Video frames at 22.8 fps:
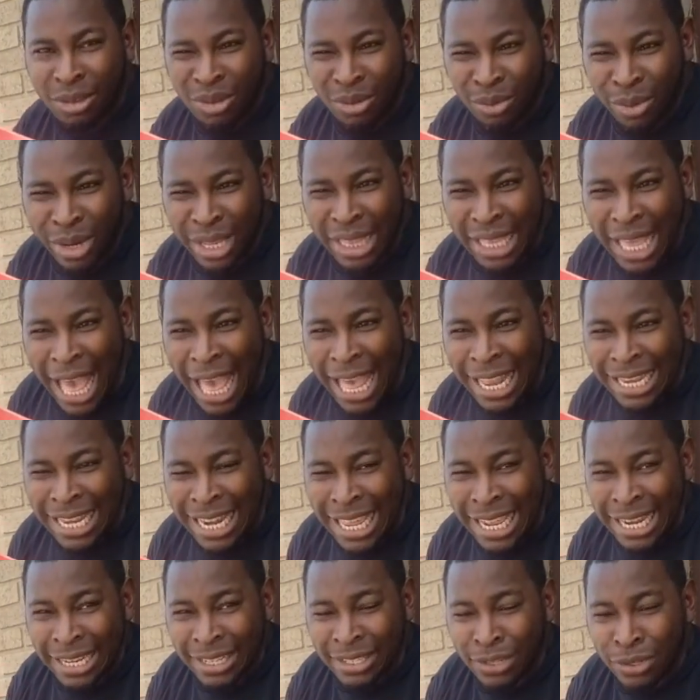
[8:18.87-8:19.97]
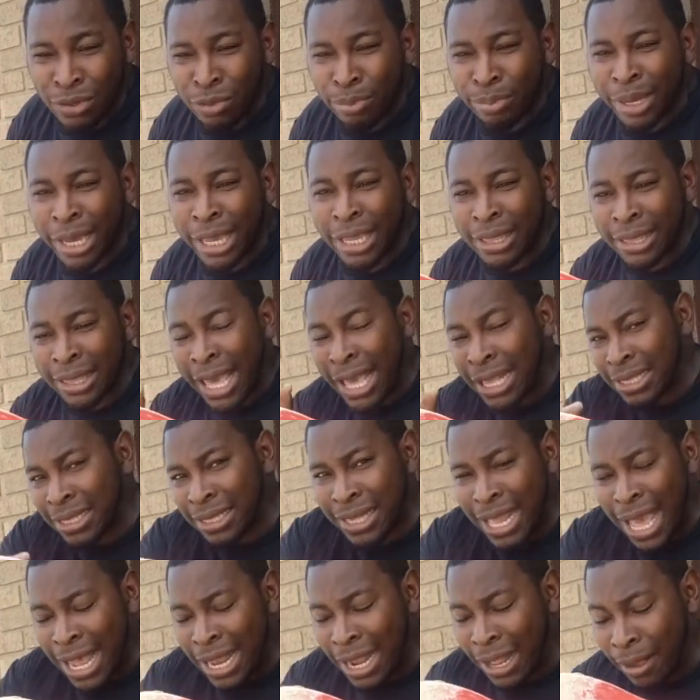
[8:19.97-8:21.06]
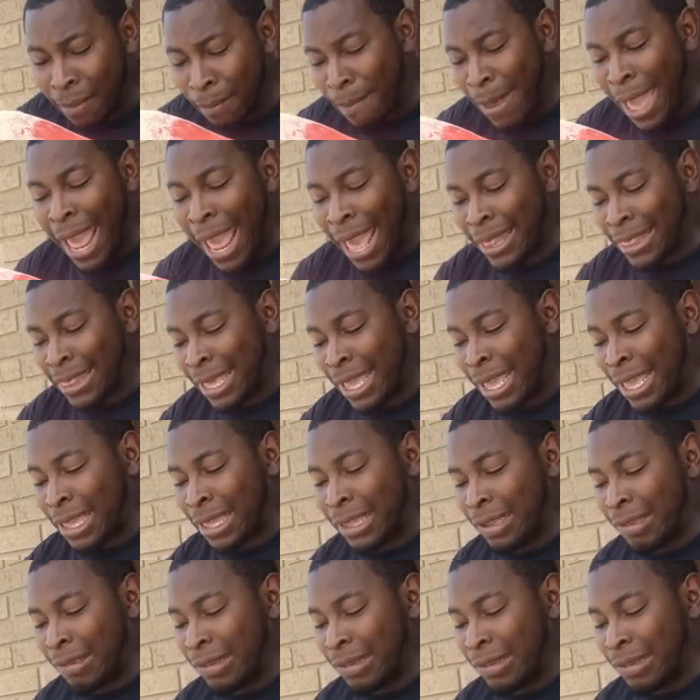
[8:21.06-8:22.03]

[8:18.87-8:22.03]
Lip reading: really I needed to, but that's not a bad thing.